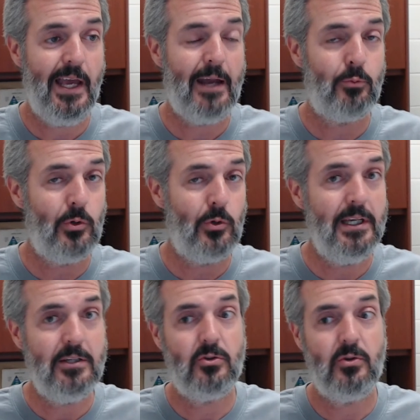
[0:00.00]
I'm really
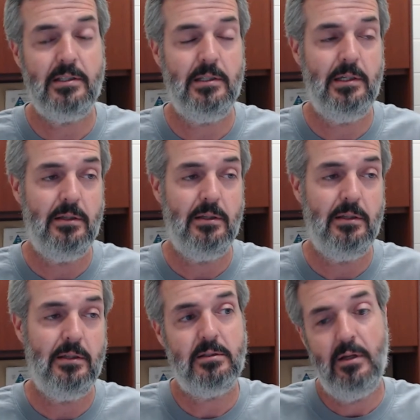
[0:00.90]
interested in
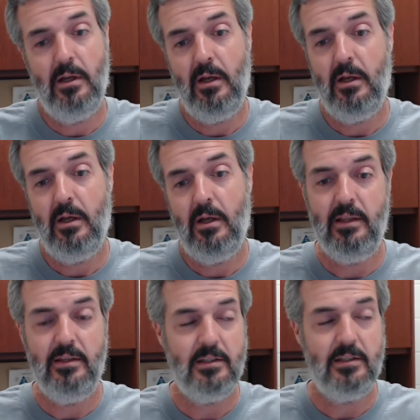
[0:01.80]

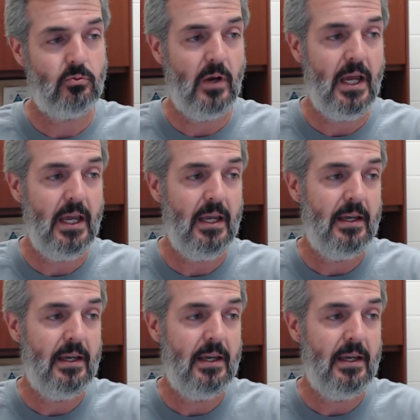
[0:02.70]
this ray,